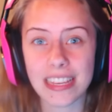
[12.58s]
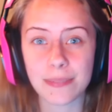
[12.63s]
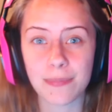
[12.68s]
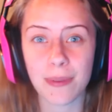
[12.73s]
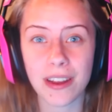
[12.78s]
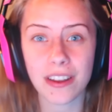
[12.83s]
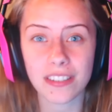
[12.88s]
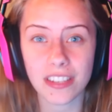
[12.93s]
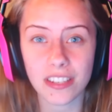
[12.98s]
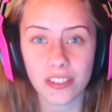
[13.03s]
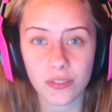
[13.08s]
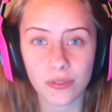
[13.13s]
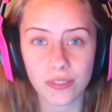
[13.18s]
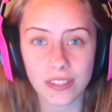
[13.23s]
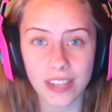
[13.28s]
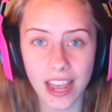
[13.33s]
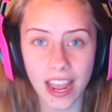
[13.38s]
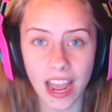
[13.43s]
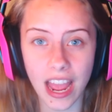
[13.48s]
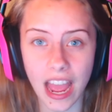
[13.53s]
Butters, and
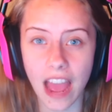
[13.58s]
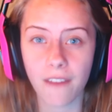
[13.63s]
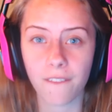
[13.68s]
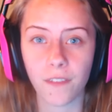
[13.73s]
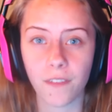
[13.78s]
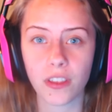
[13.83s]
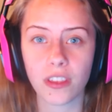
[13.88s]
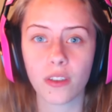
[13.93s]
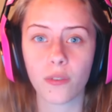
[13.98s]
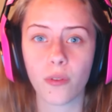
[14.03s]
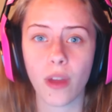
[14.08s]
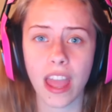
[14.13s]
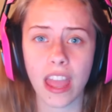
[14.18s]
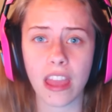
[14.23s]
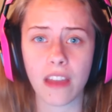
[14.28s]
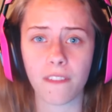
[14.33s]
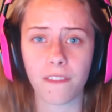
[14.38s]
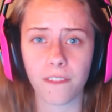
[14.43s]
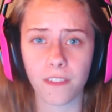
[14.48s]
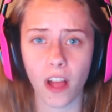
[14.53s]
today I have for you
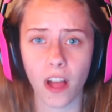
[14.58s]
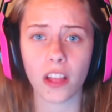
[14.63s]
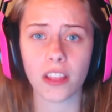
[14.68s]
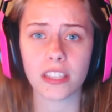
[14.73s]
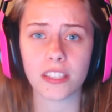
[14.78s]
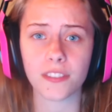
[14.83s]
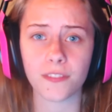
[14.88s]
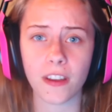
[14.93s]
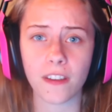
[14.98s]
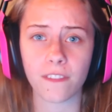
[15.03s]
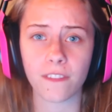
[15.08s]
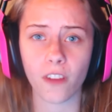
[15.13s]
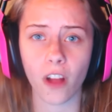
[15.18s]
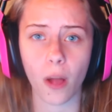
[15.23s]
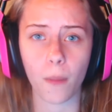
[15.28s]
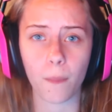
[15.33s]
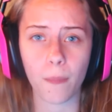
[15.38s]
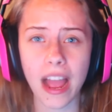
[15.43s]
a flawless free-for-all.